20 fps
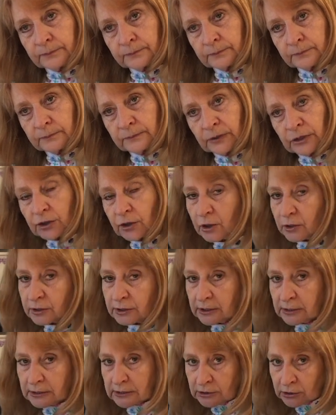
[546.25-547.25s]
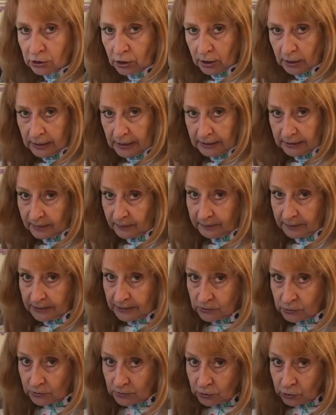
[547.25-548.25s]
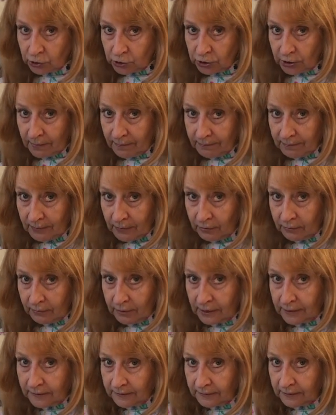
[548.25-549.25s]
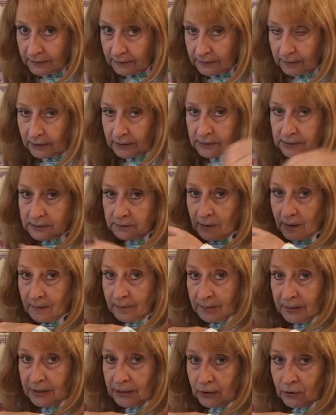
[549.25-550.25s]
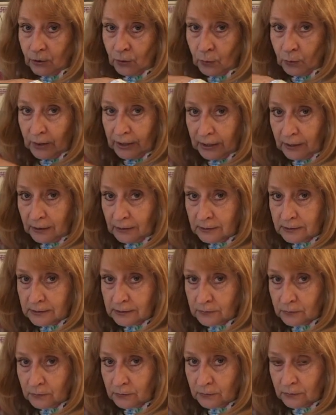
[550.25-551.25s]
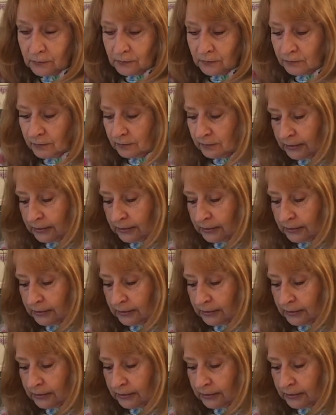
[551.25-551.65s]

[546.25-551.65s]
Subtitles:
because it's not like I've been to the gym or anything, it's my bingo wings. Woo.